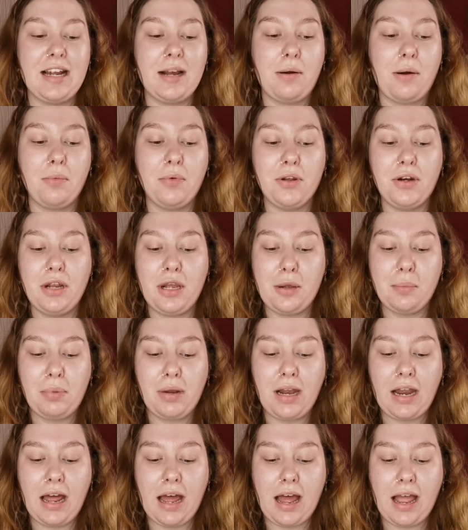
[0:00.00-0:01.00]
Now I'm going to
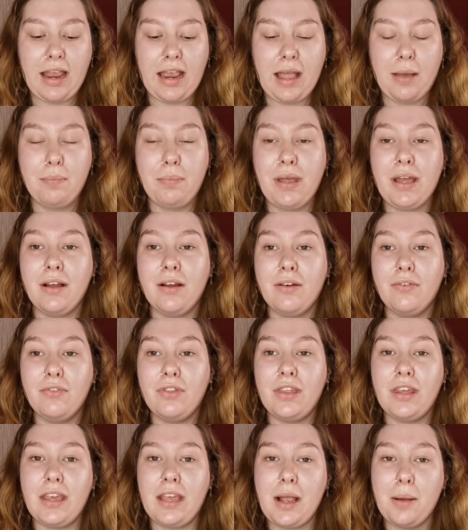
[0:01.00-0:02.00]
apply a bit of
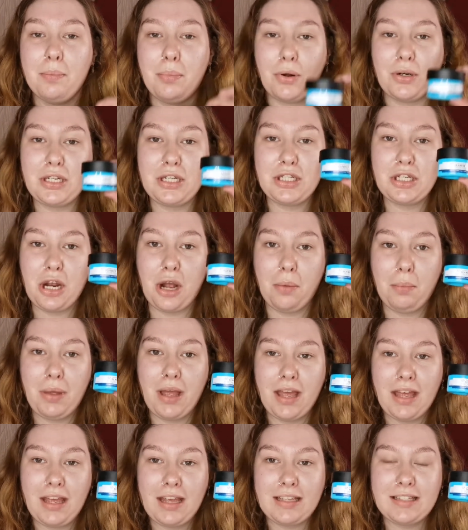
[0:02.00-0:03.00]
the Body Shop
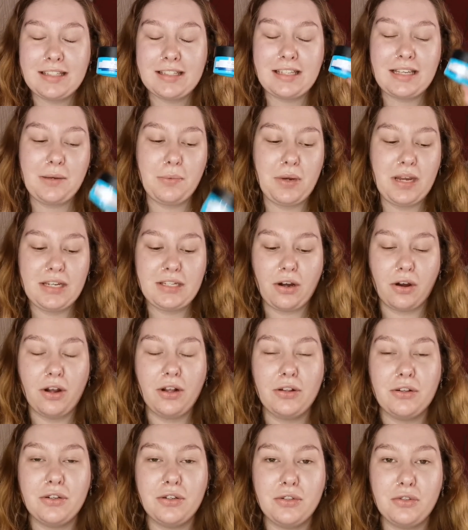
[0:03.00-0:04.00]
Seaweed
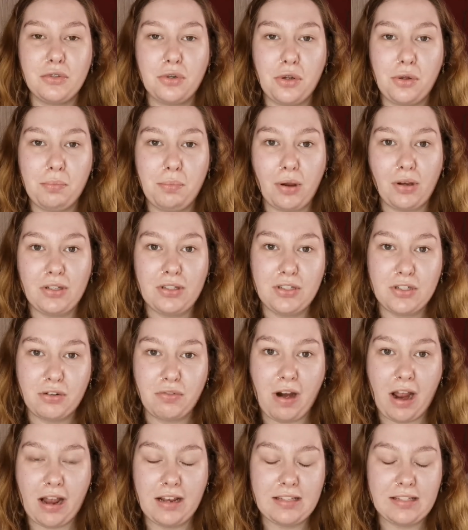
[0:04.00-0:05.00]
Oil Control
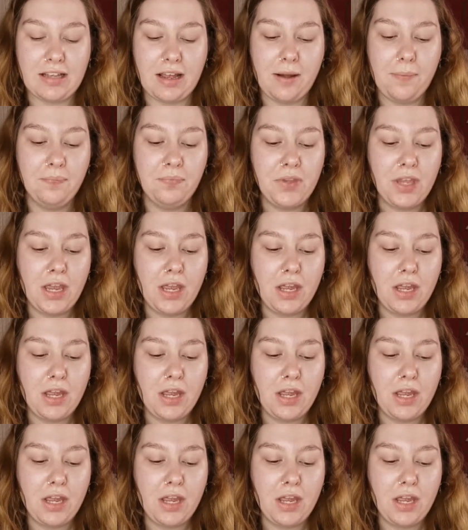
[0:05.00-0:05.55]
Moisturiser